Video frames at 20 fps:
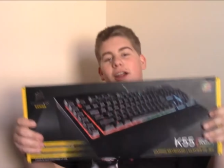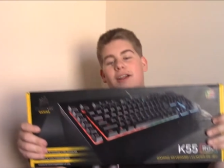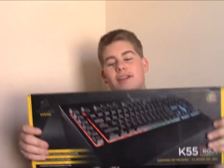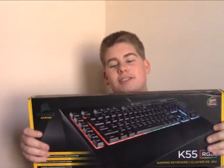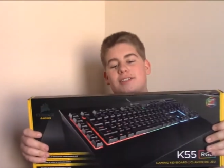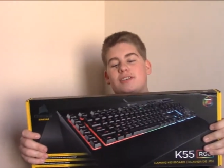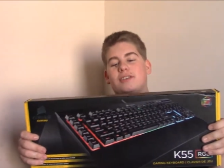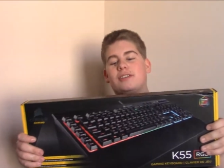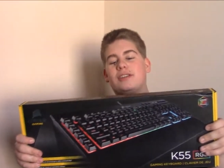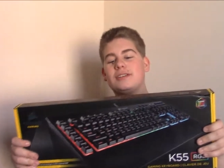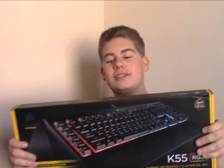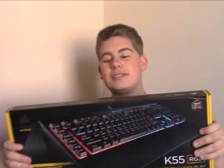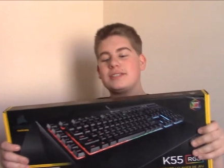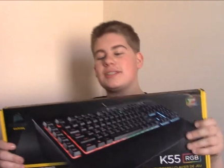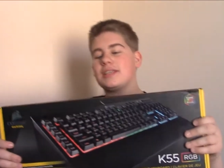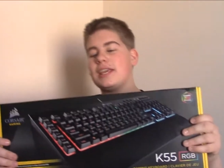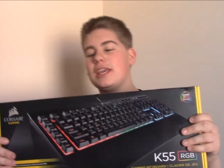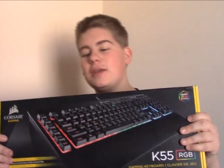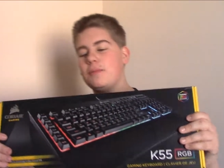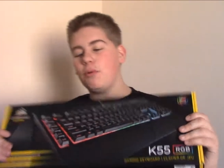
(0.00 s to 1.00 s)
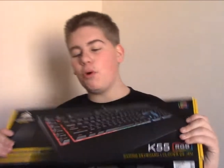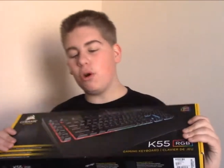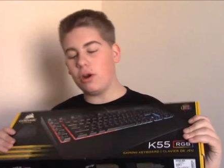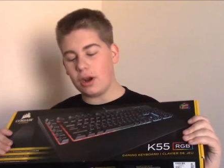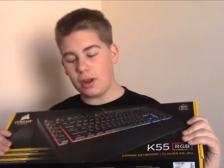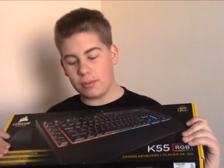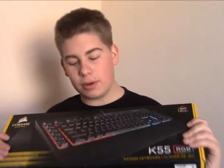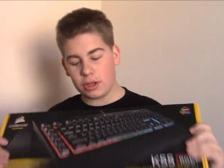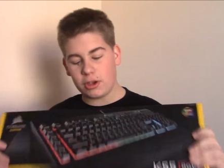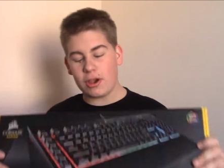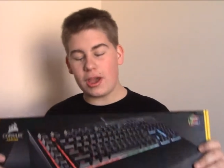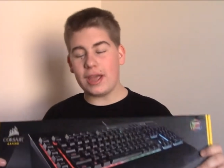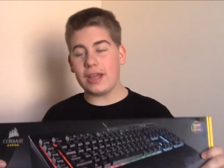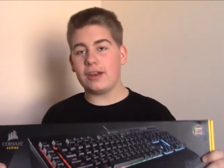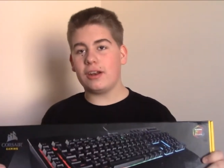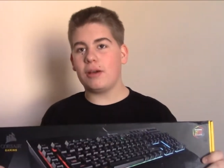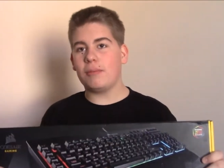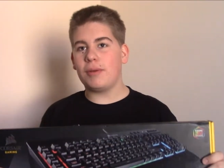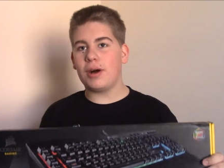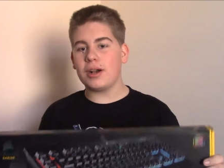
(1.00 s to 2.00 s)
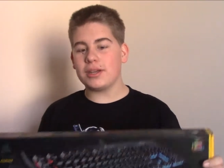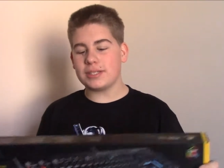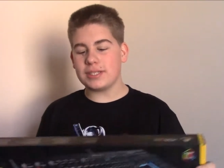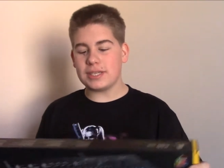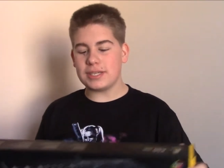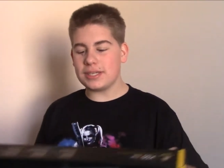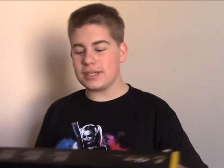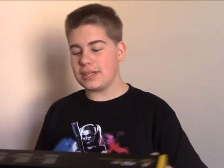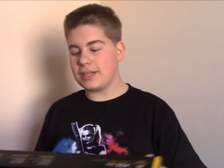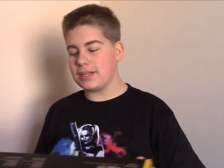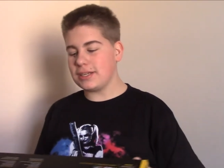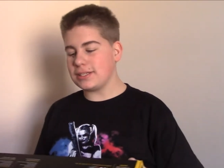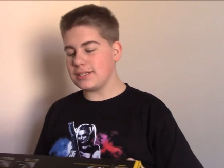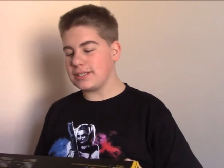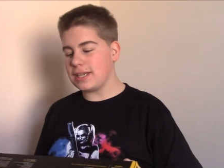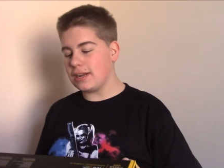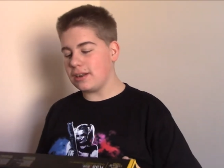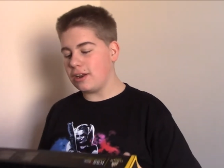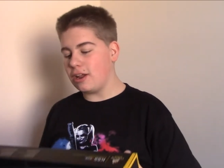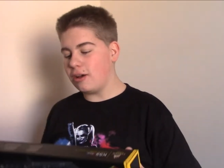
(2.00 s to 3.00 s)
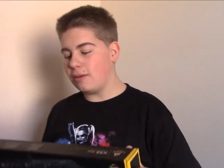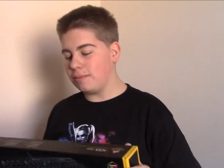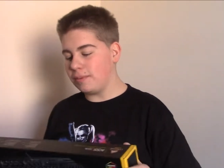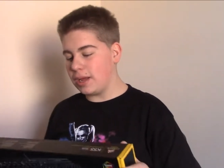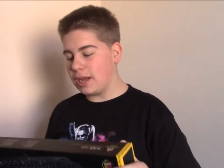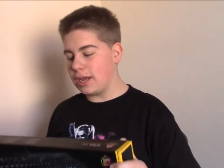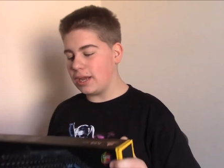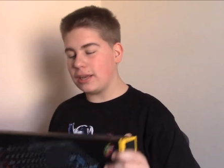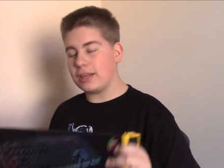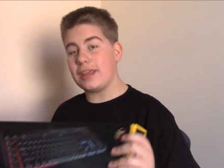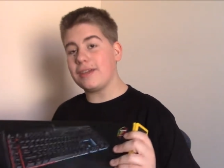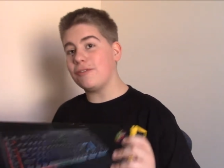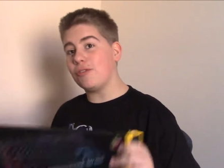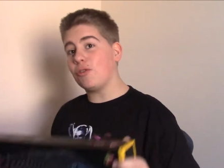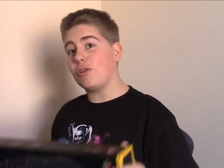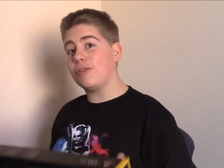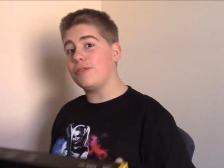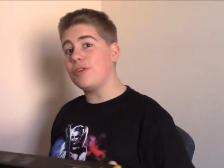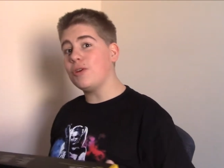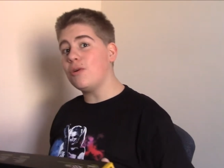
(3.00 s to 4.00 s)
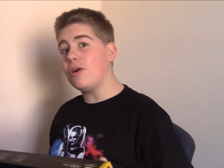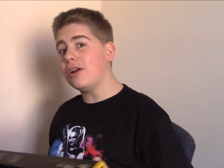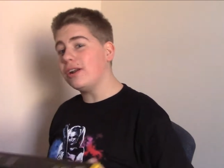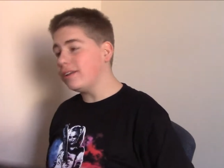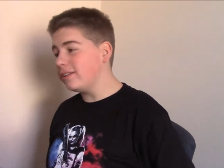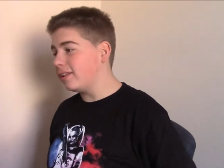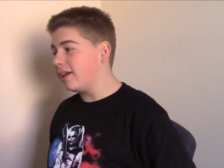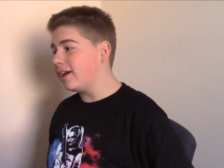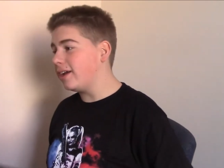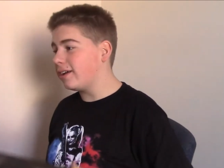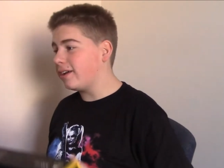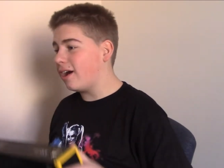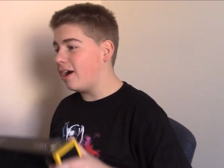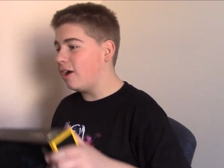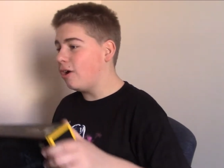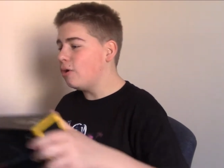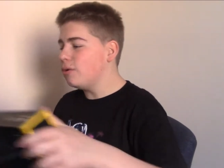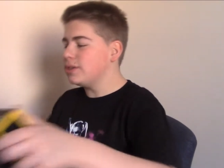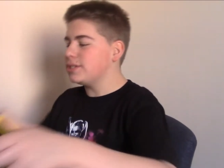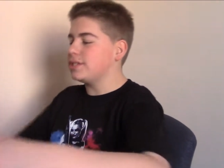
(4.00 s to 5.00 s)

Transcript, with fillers: So this is the keyboard. I'm going to go ahead and unbox it and set it up and give a review on it like I always